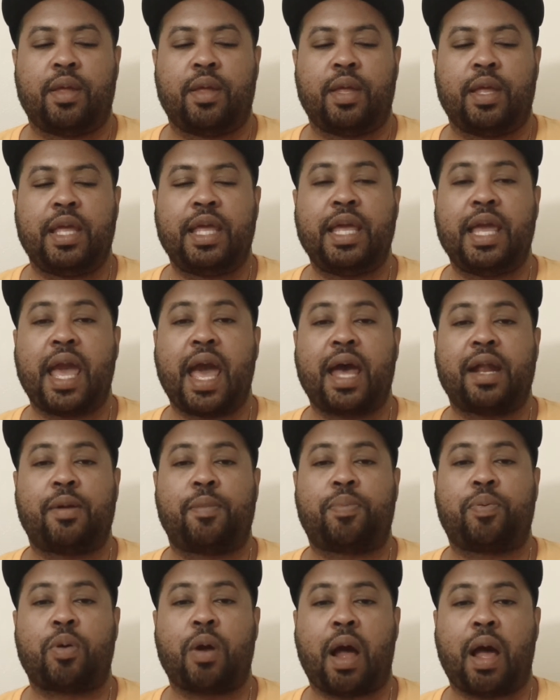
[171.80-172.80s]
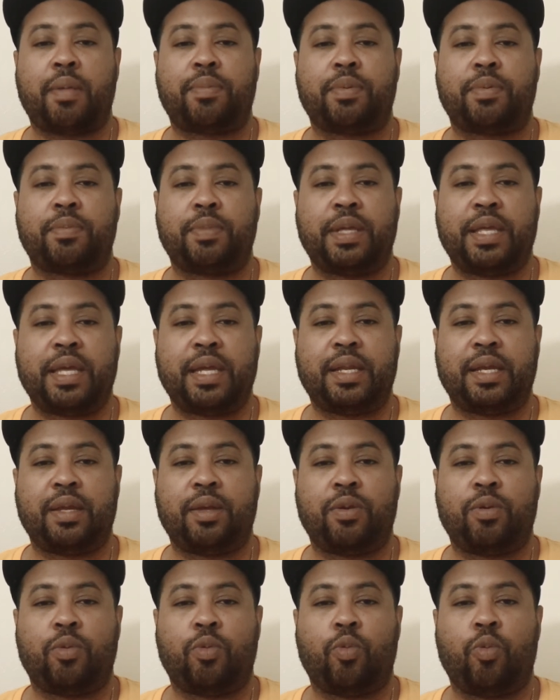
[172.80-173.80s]
he had a problem
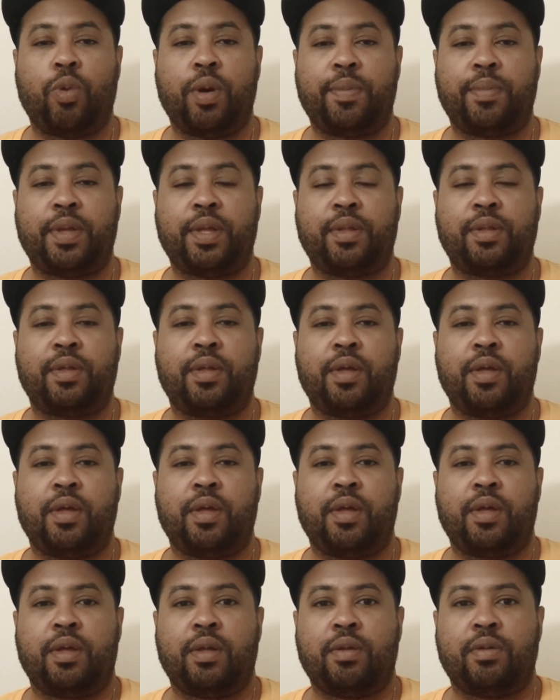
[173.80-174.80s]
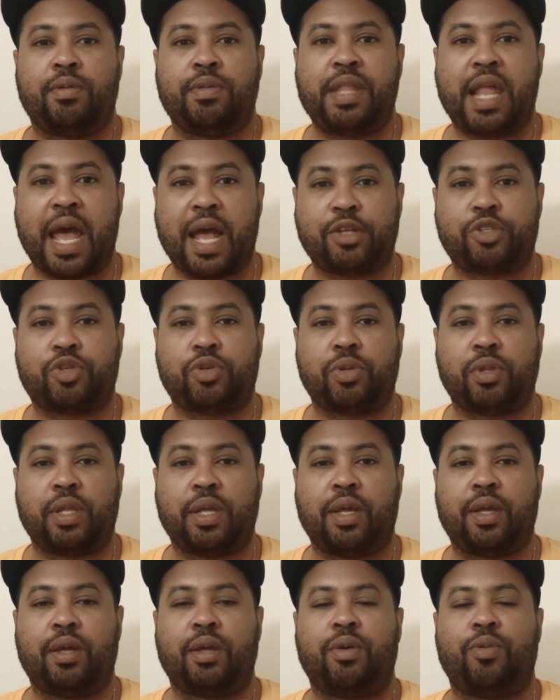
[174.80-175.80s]
getting women
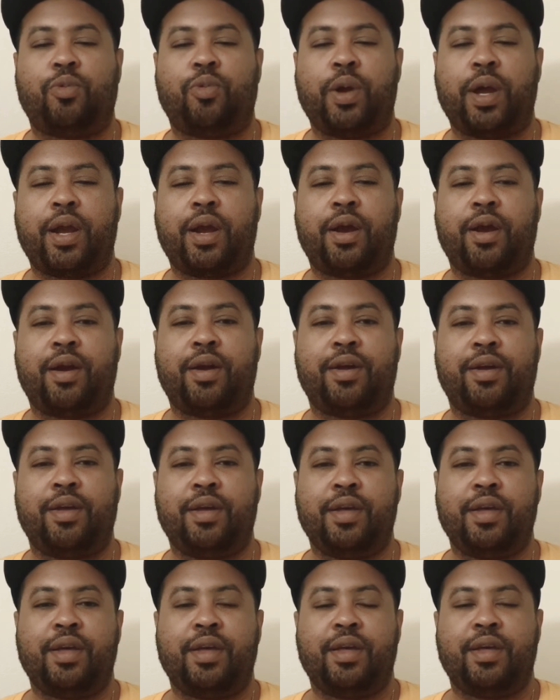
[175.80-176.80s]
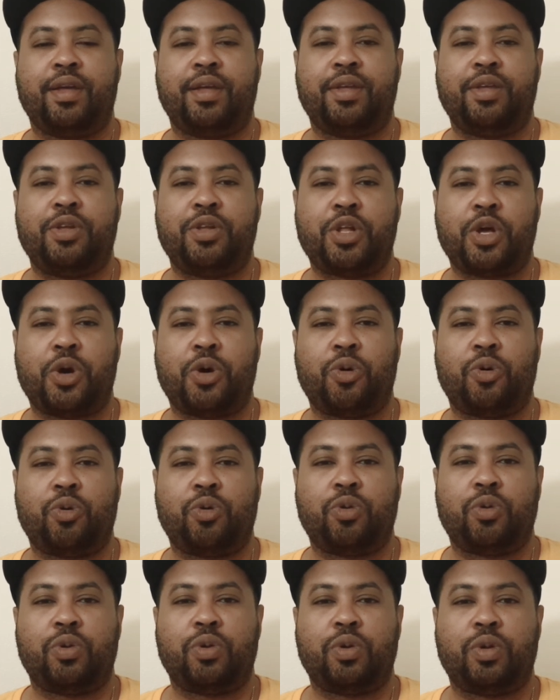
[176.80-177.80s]
naturally, where, you
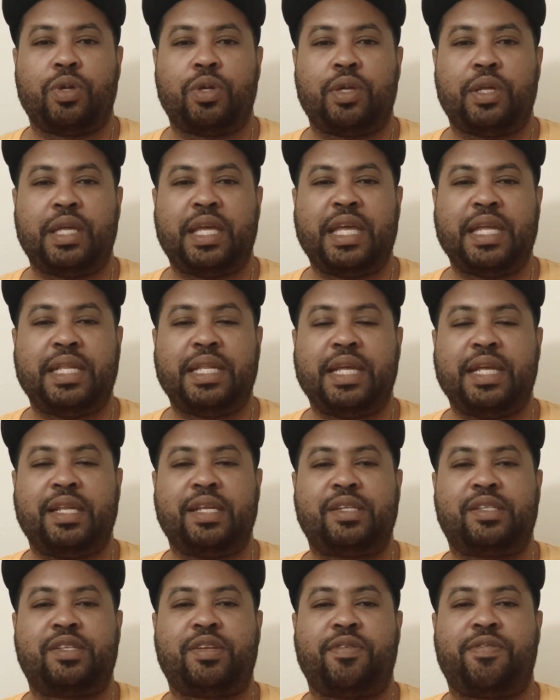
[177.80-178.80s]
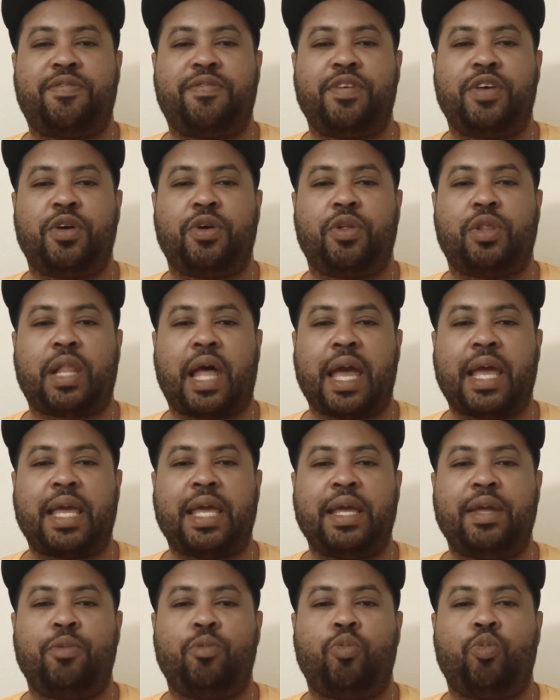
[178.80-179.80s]
know, he needed to feel like
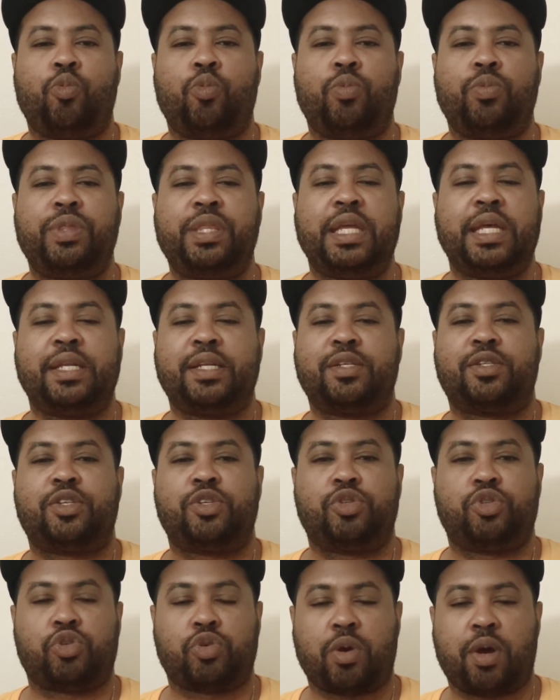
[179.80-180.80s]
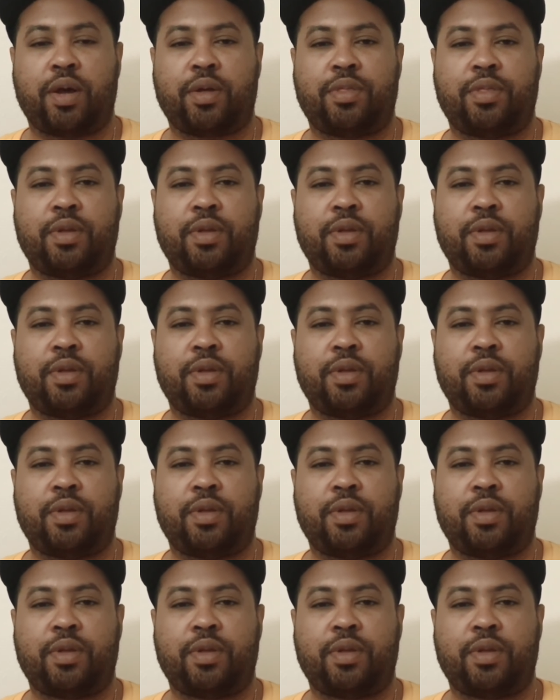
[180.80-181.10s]
he needed to drug